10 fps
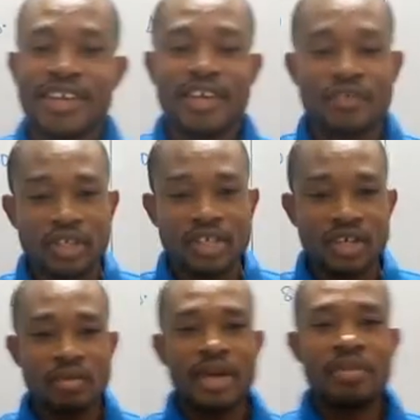If you
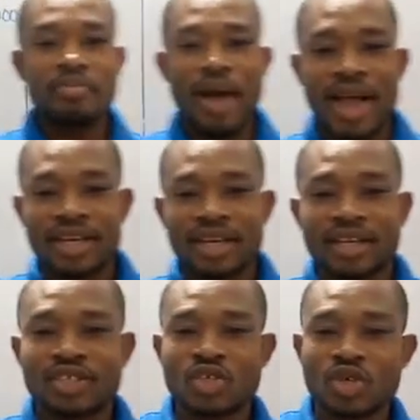take your mind back
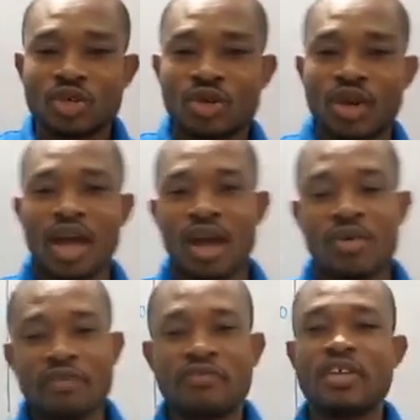to
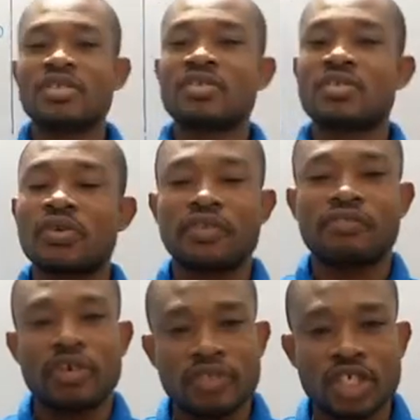our first secret
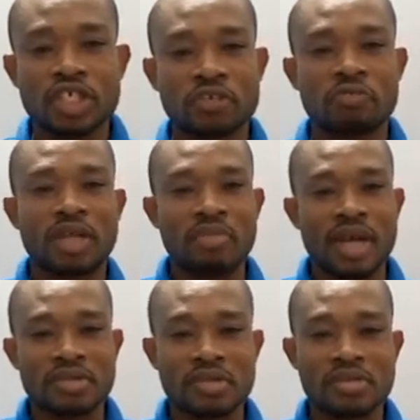foundation of
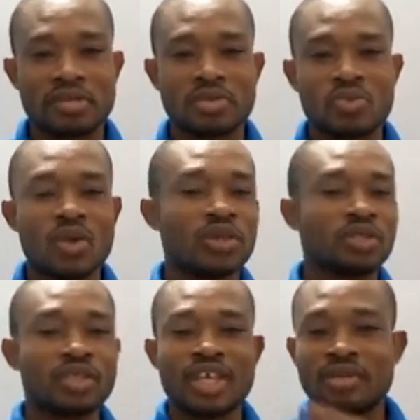mathematics, where we
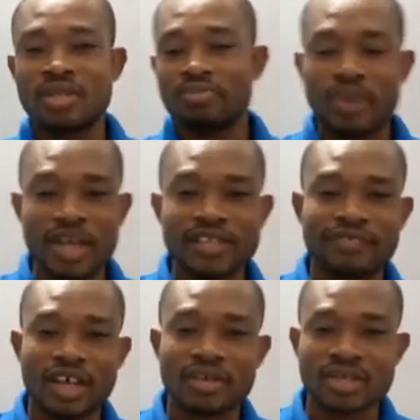treated place
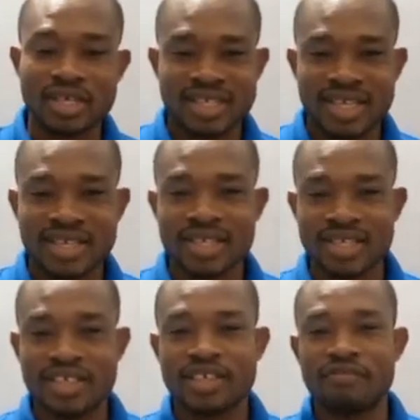values and
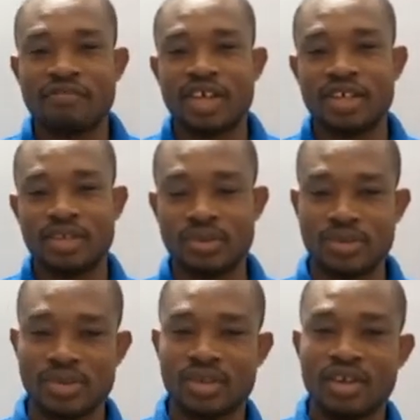standard
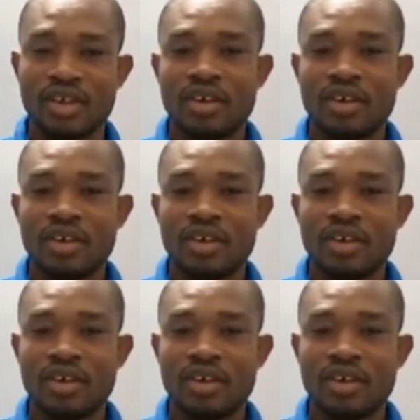values.